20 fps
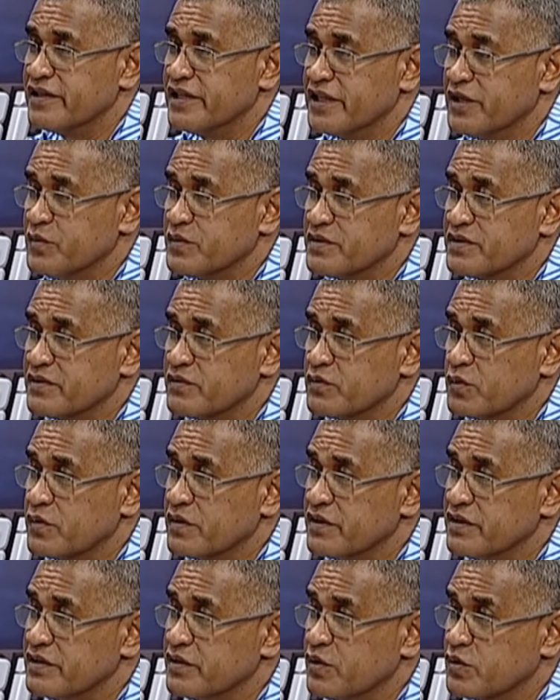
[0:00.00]
Now it's a
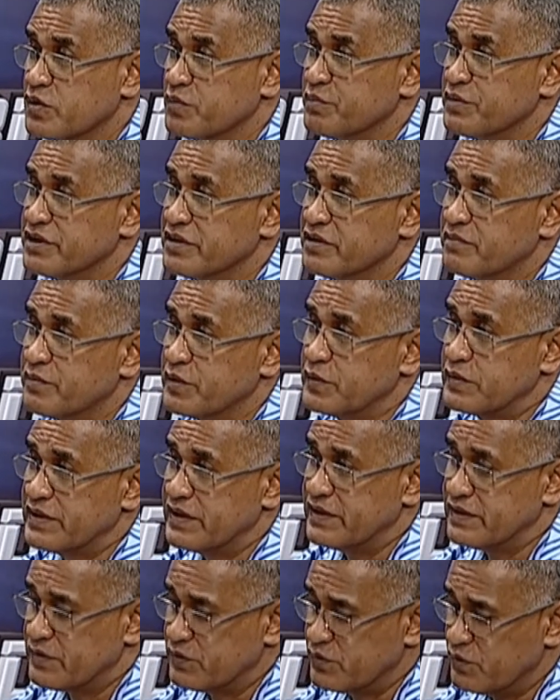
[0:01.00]
totally automated
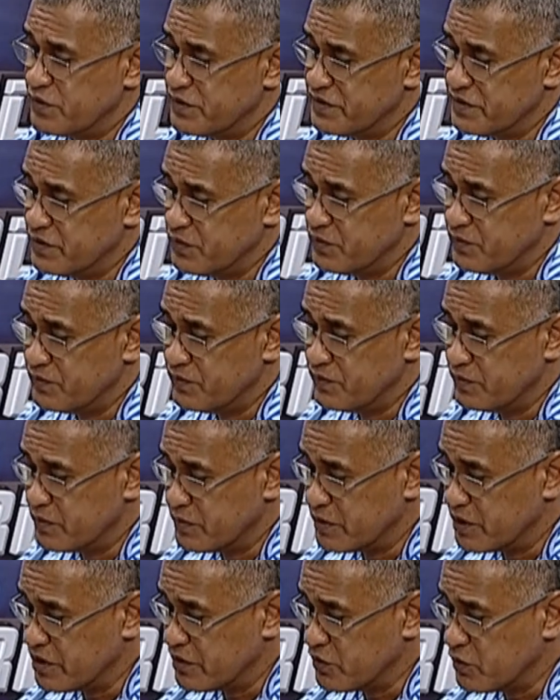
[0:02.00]
process. Once you
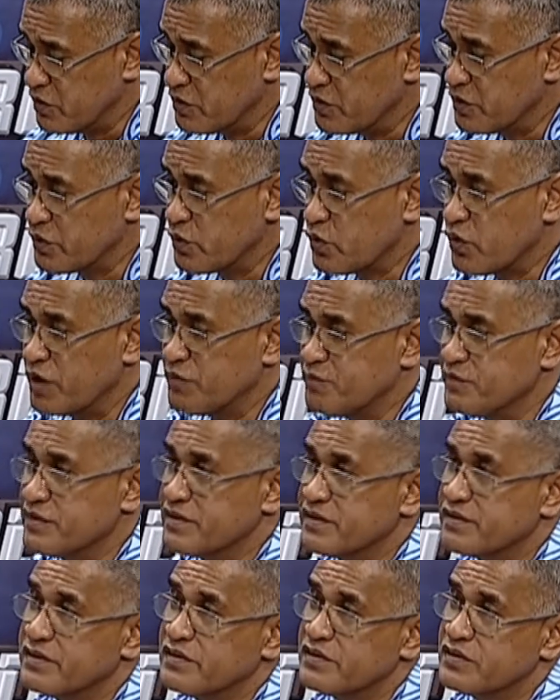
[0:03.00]
get all your
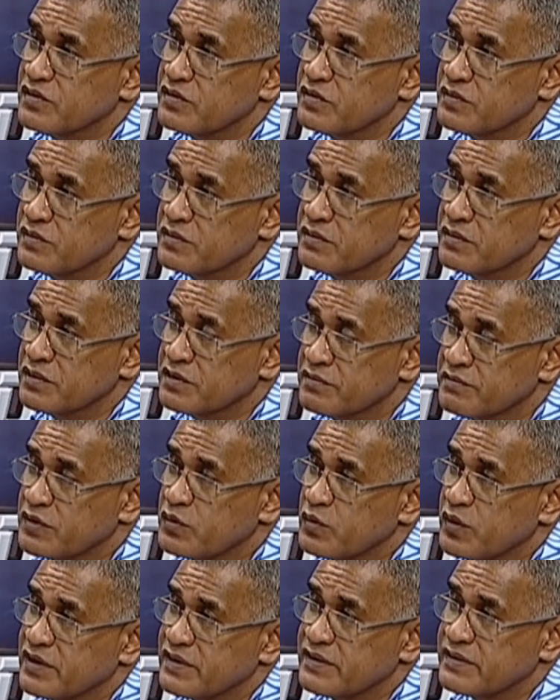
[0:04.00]
requirements, you give it
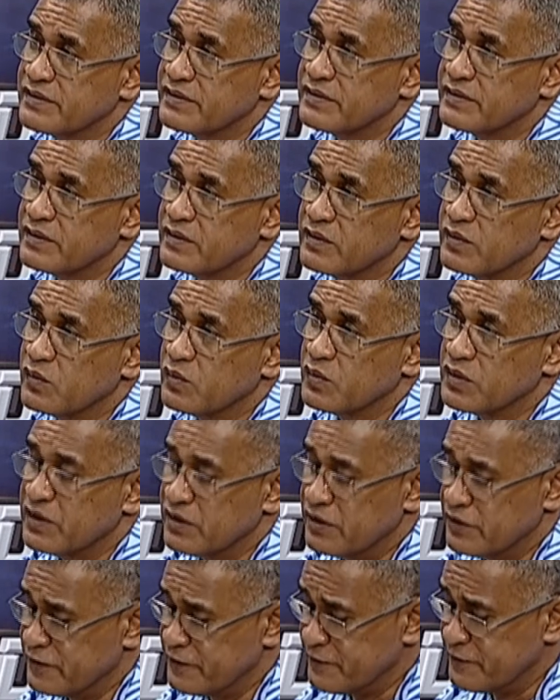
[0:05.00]
to us.
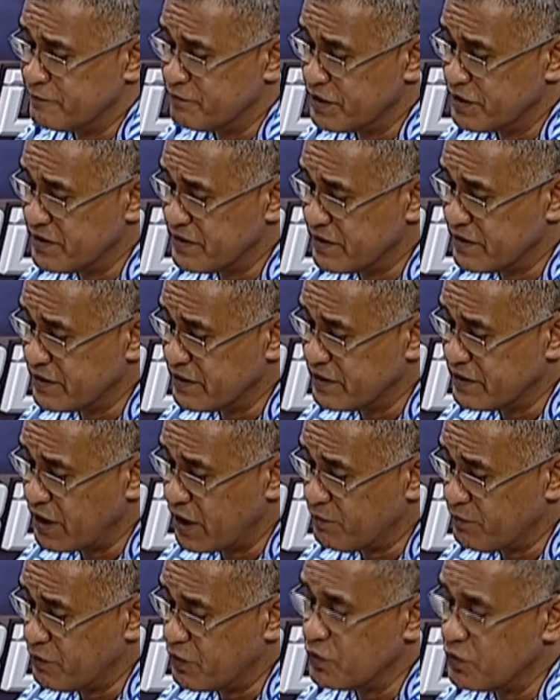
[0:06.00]
We'll basically
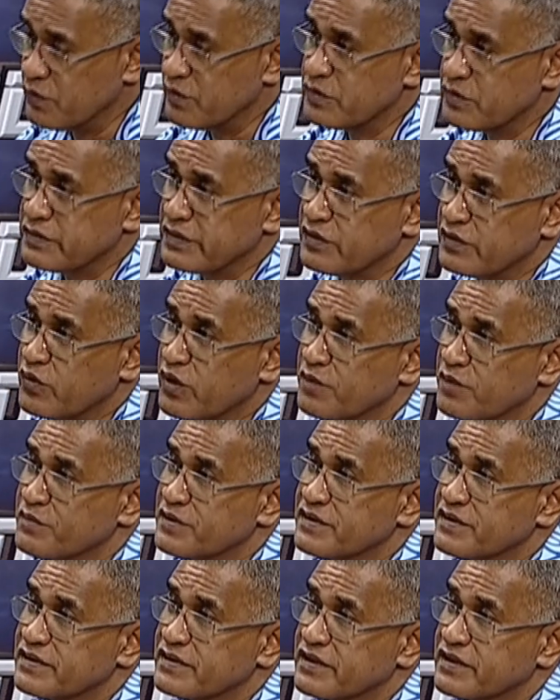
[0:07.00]
upload those
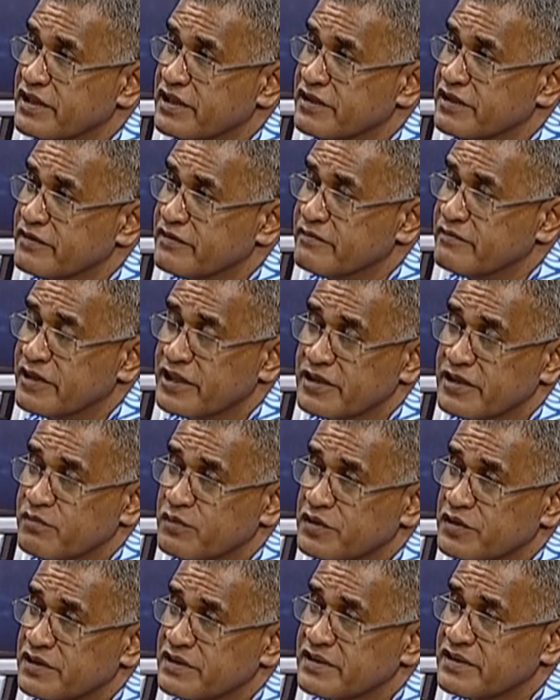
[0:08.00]
requirements, and
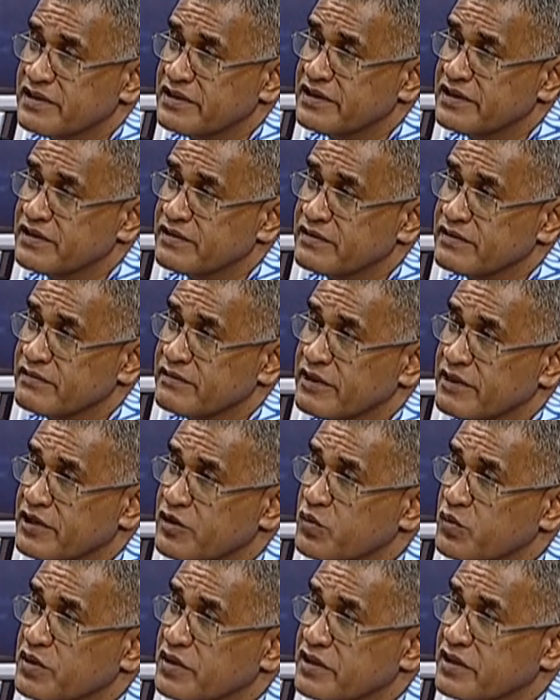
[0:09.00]
anybody sitting
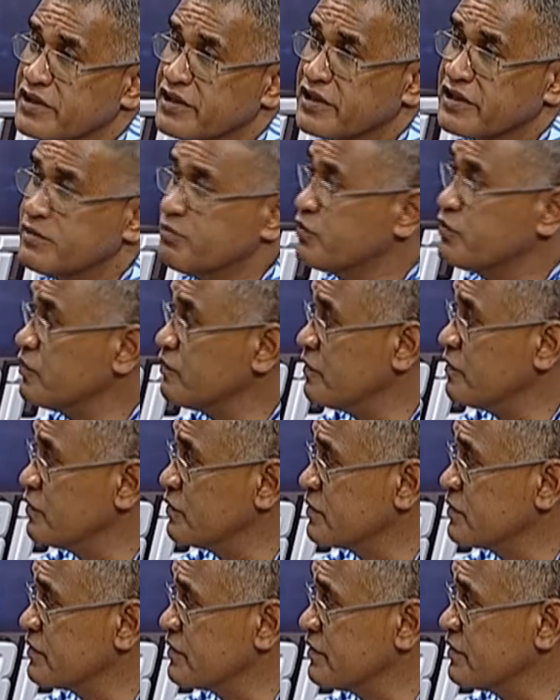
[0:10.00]
anywhere can approve
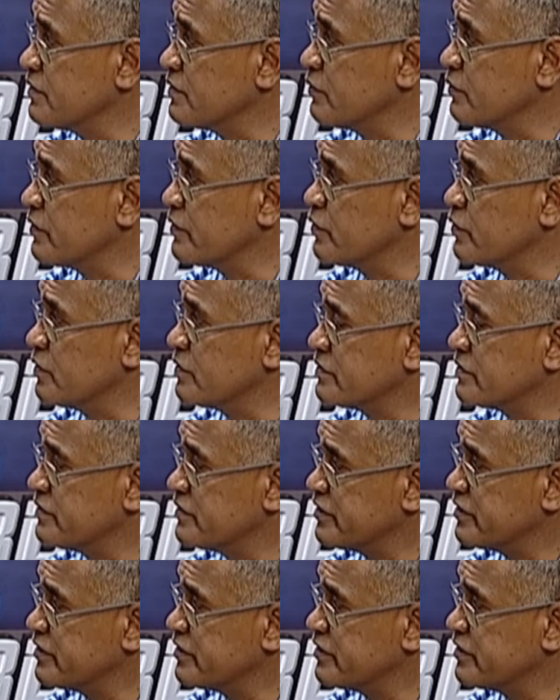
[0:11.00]
those withdrawals.